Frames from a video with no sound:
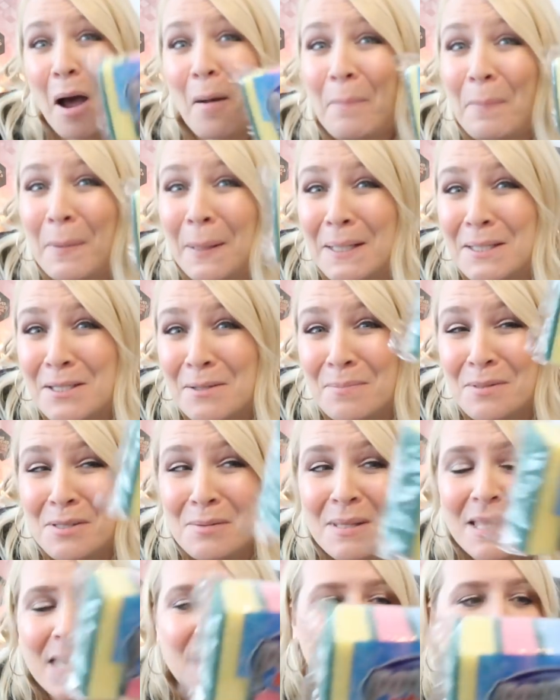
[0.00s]
I picked up
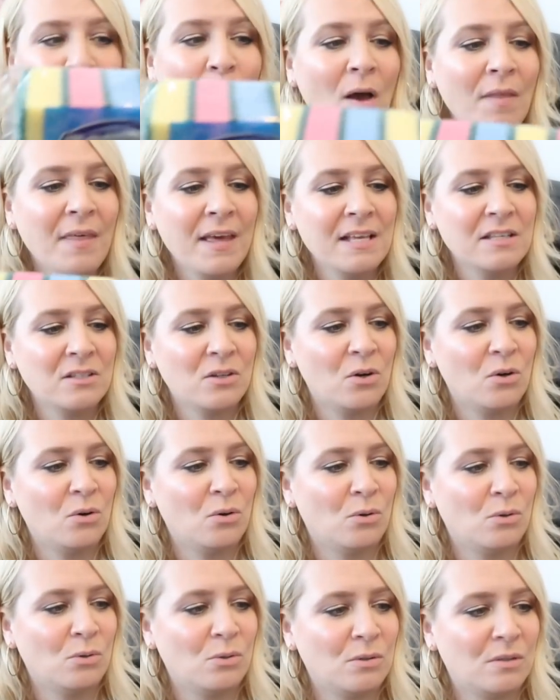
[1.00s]
some of these. What are these
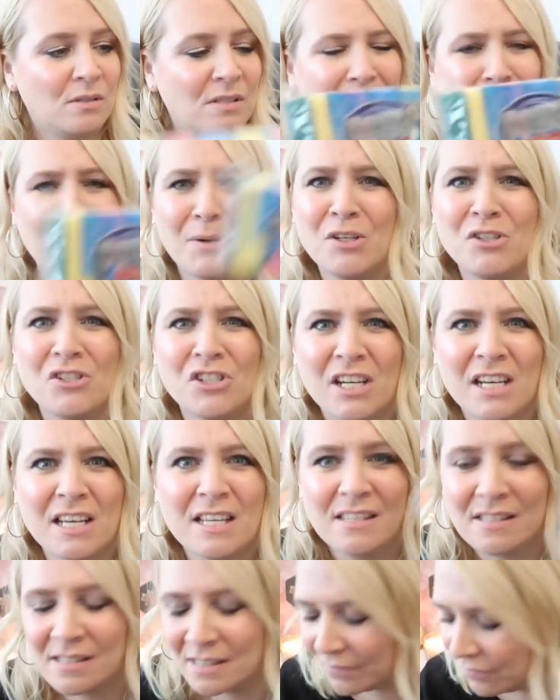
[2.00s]
called?
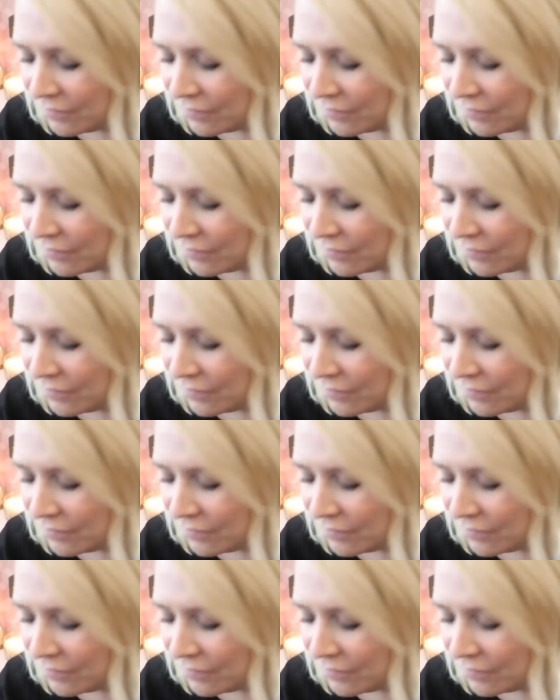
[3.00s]
Sponges